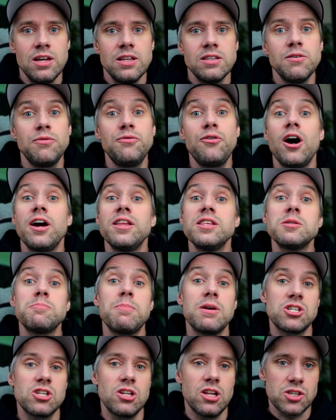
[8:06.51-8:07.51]
Define
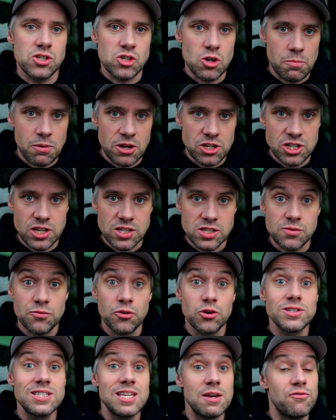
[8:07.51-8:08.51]
specialized subagents
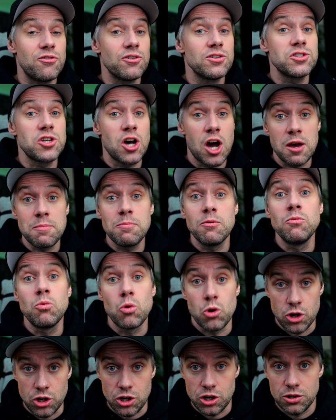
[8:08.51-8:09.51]
for different type of
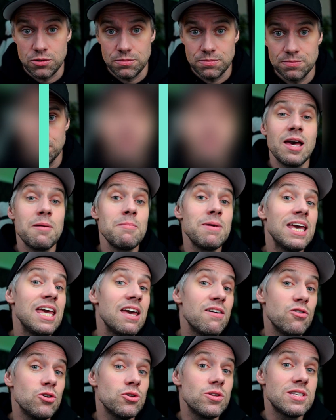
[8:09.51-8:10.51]
work. Let me
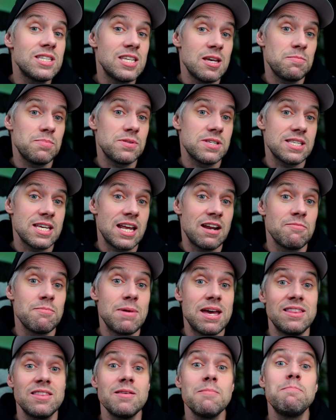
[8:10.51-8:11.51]
give you the tips that have
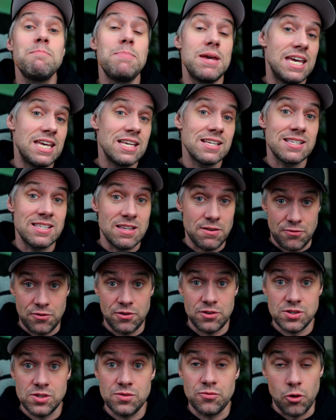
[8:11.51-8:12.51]
made the biggest
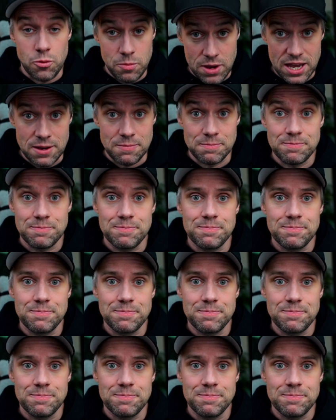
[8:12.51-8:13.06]
difference for me.